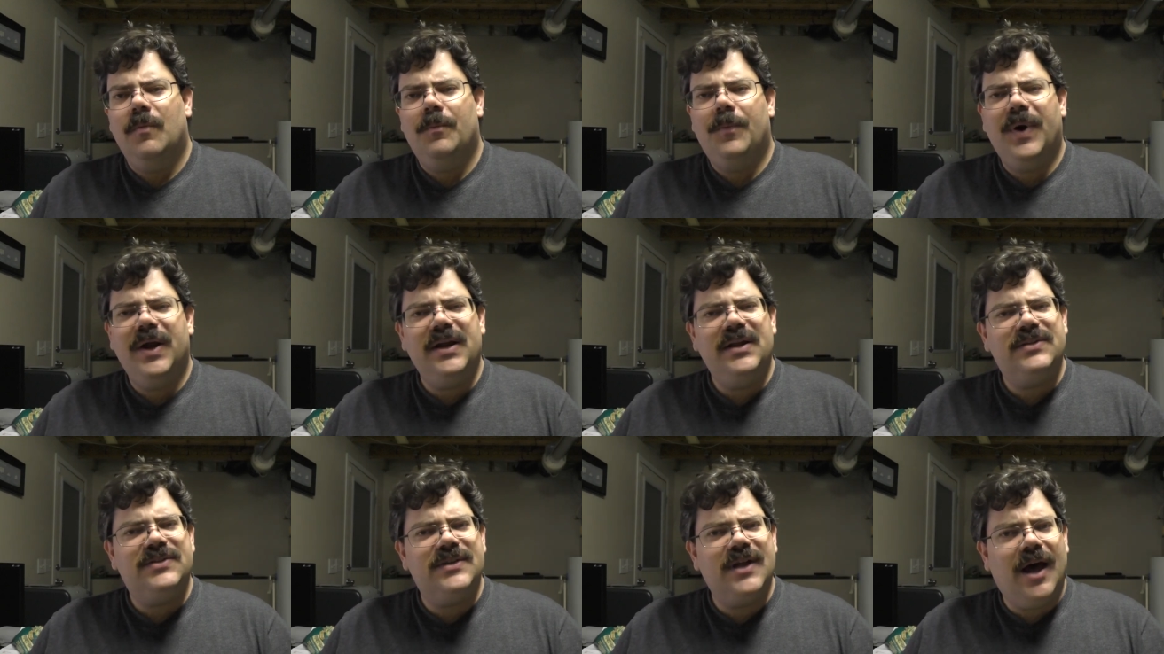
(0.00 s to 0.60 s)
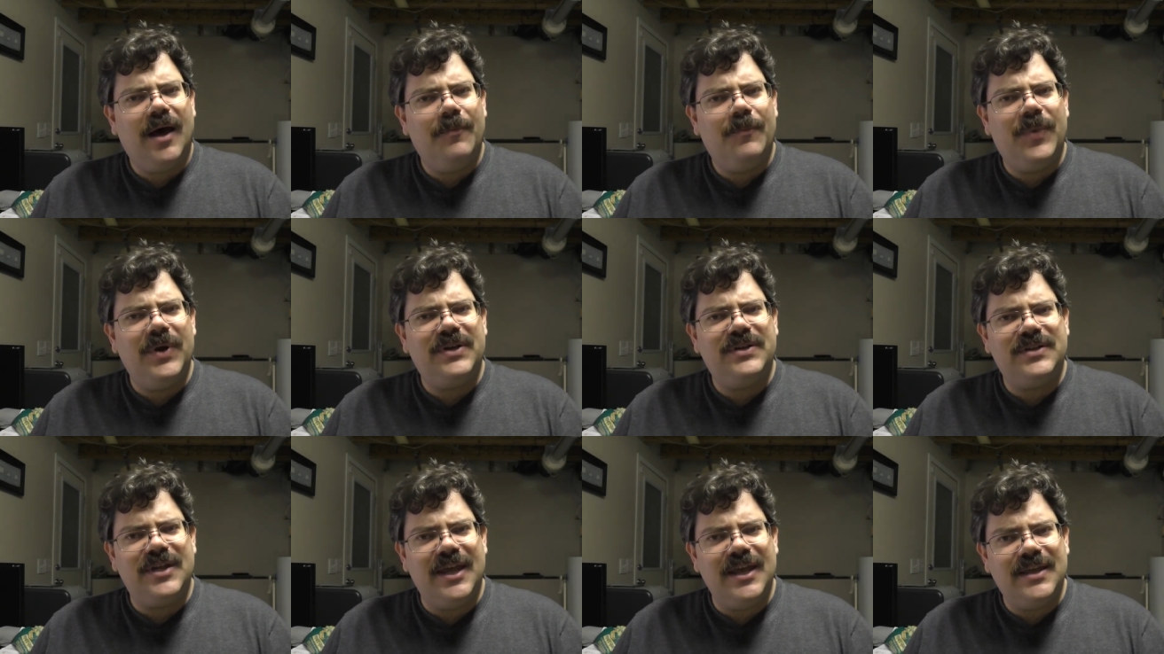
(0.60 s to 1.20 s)
But it's not
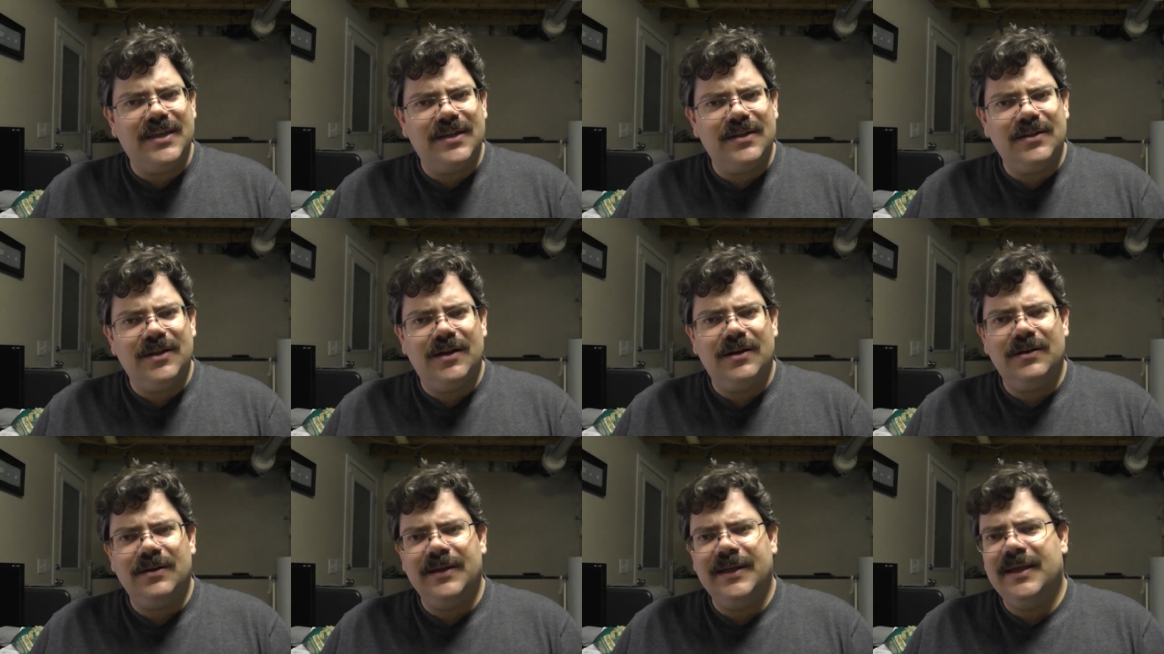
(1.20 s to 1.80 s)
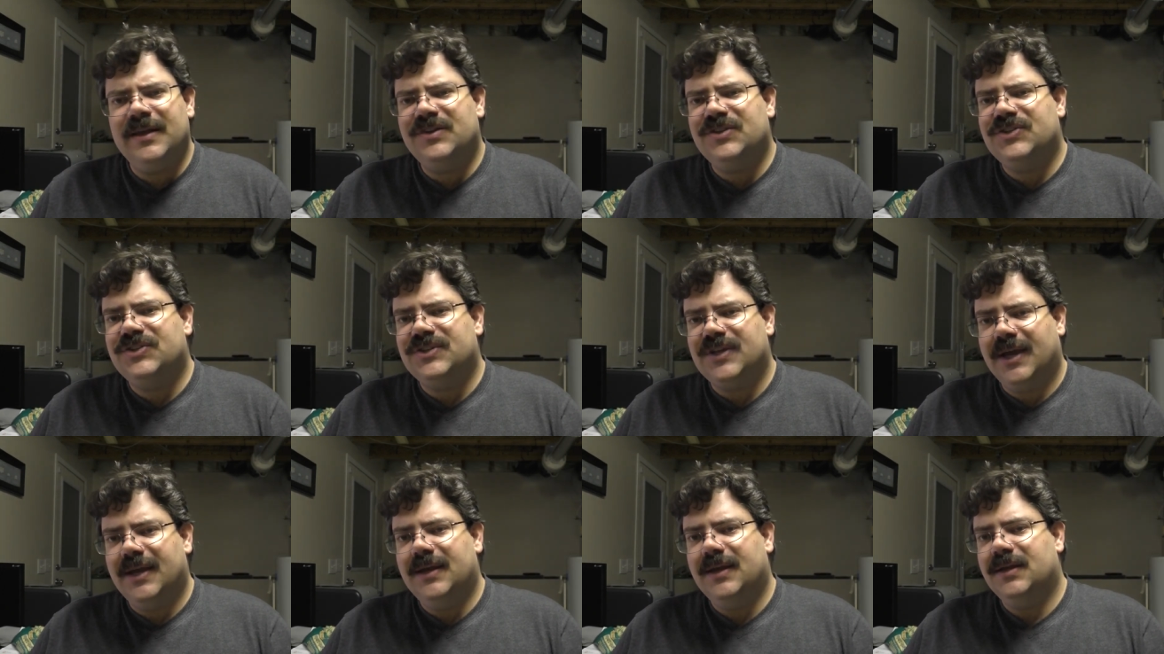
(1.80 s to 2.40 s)
particularly
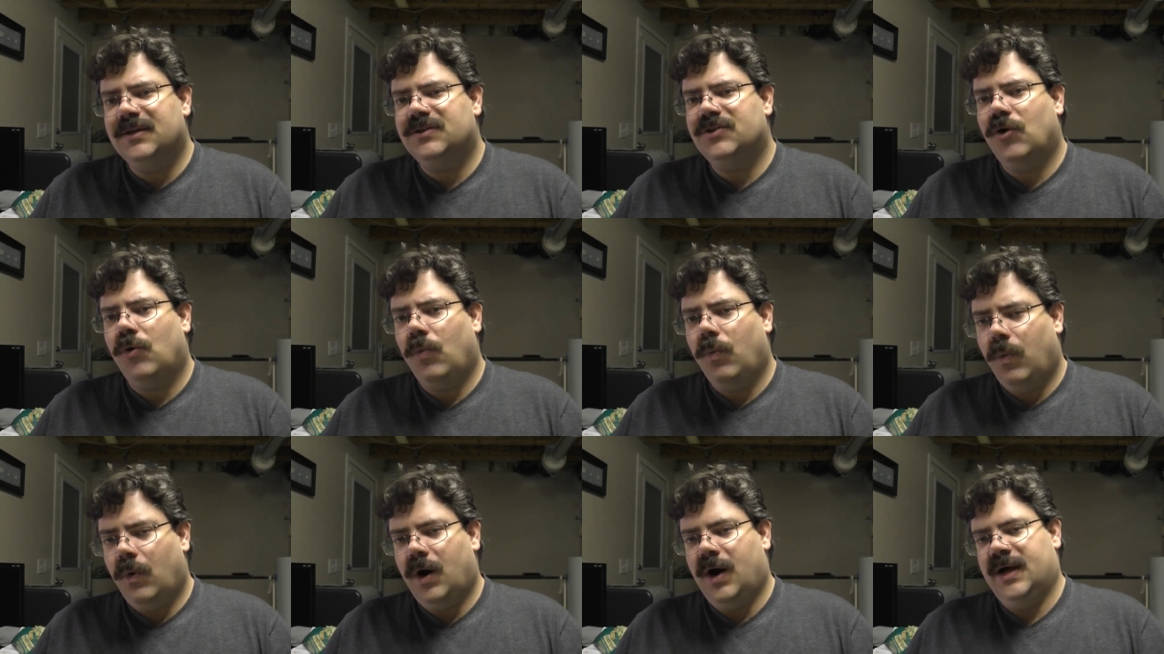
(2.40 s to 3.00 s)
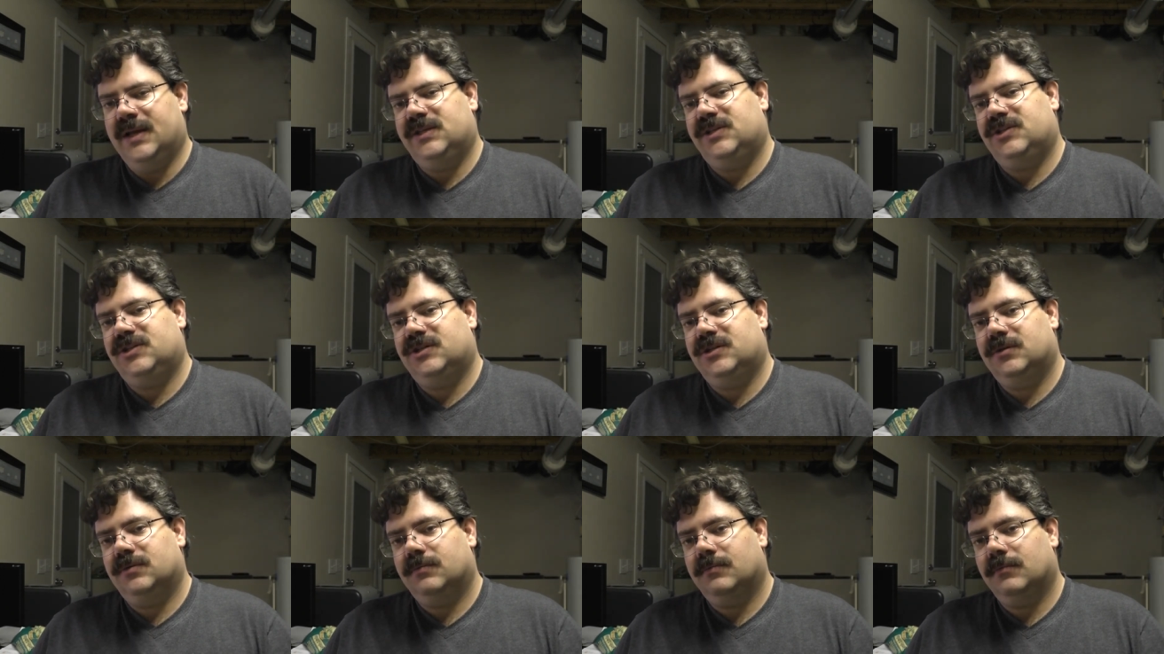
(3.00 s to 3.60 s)
exciting to
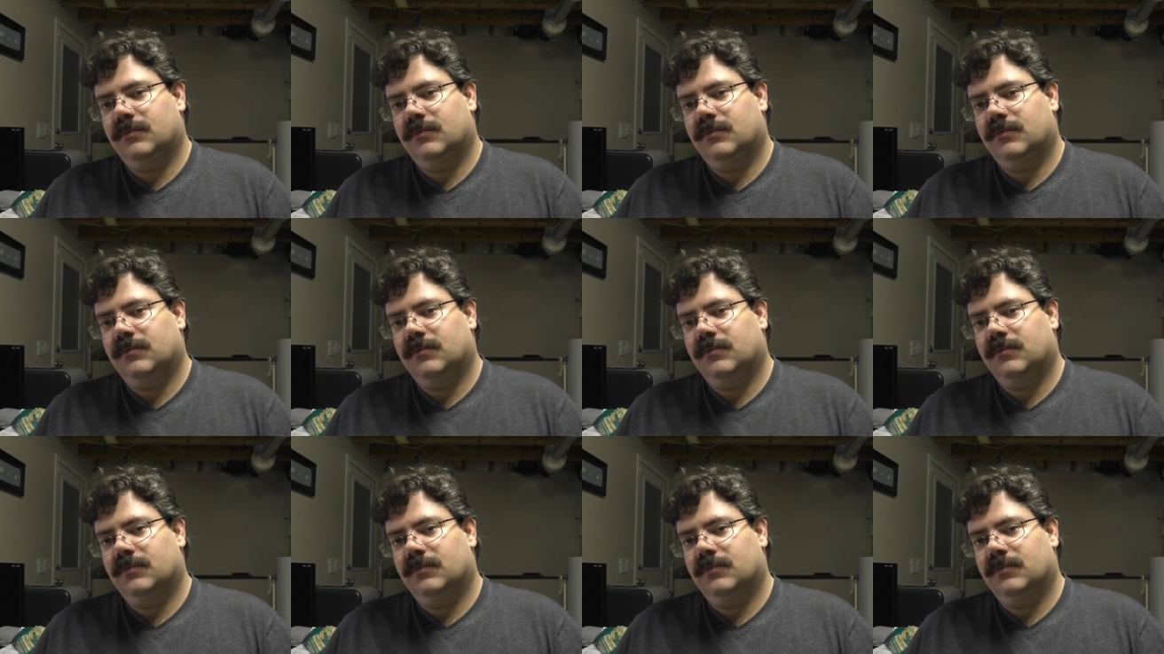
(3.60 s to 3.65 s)
watch.